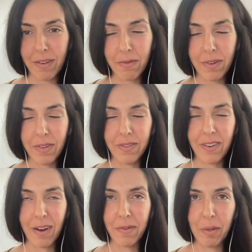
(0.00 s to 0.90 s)
of
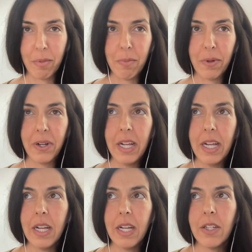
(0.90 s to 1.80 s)
not real people
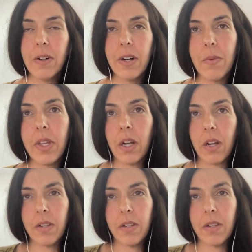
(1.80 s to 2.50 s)
so with the,